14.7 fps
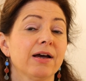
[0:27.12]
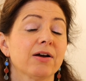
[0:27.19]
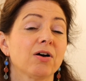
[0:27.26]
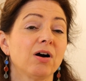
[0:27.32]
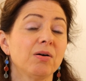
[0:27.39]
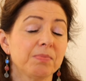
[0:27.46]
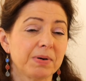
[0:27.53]

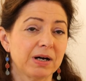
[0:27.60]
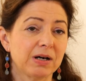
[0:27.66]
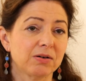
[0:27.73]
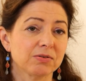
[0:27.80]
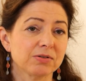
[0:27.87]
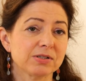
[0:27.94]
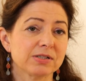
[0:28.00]

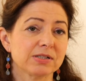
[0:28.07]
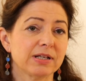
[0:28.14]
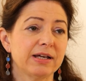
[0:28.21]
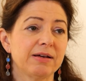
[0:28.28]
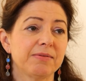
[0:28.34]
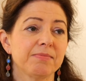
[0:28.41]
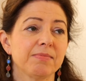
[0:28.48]
compound.
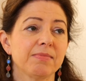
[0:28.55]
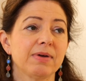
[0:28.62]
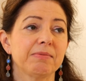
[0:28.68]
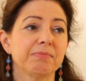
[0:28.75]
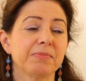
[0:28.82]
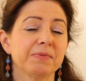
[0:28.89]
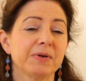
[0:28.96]
Um,
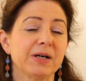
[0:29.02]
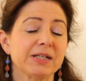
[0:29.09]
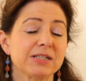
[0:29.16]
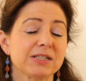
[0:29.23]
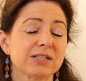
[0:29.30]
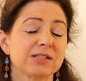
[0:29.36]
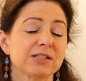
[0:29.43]

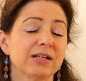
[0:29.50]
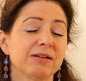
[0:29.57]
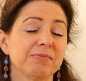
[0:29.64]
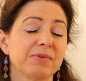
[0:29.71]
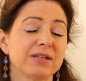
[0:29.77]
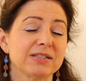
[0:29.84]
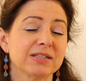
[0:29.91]
but
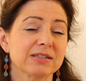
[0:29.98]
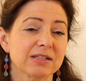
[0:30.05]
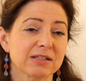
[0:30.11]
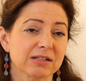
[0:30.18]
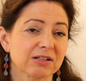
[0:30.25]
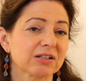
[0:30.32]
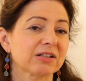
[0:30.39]
um, I think
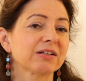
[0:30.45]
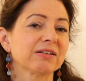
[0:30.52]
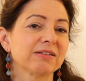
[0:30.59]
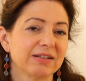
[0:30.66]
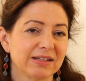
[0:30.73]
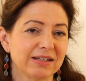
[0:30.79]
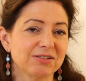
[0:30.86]
the
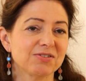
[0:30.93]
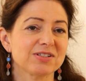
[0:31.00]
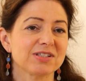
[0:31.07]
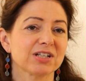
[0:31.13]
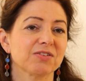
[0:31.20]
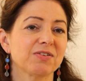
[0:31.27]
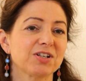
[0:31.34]

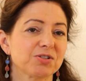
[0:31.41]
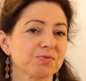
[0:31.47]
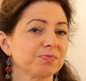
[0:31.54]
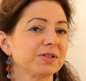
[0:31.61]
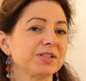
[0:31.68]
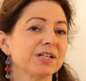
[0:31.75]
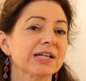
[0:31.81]
interesting
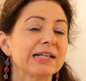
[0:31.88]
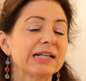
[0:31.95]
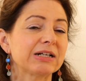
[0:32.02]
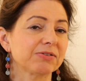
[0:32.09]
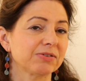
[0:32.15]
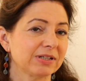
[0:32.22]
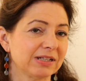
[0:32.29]
question,
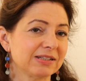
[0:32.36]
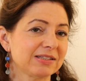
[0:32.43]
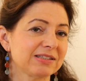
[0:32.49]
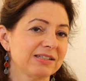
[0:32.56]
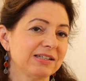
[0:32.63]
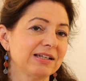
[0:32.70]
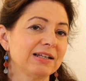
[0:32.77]
particularly in
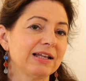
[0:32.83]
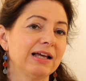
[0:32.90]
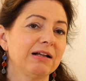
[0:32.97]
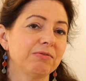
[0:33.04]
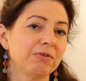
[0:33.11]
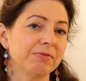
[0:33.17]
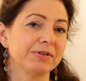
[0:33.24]

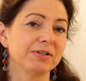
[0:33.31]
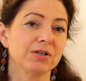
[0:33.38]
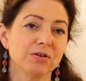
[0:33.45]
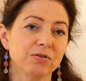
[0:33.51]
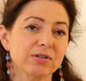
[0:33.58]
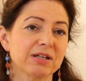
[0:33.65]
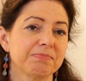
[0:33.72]
CLL, where we
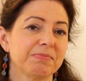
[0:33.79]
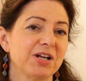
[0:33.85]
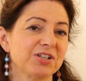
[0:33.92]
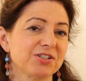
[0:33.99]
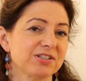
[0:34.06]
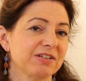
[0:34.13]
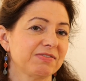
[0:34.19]
know that
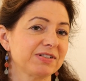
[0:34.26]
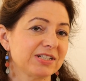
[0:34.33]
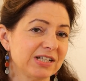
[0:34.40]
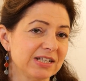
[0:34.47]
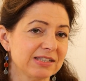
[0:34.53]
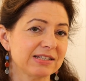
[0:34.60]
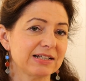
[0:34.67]
patients have a
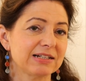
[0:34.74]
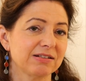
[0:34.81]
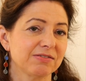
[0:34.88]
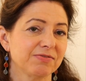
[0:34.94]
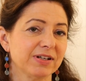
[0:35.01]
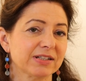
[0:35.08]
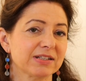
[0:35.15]
T cell
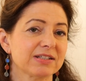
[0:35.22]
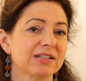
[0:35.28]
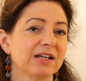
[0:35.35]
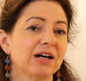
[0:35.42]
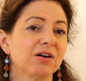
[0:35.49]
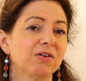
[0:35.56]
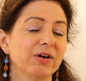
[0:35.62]
defect, is
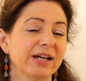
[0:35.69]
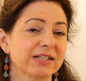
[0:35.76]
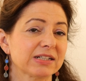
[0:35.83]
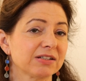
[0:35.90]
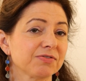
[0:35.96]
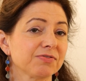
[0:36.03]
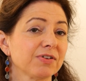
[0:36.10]
how
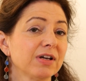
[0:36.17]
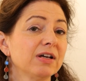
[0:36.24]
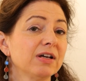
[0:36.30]
active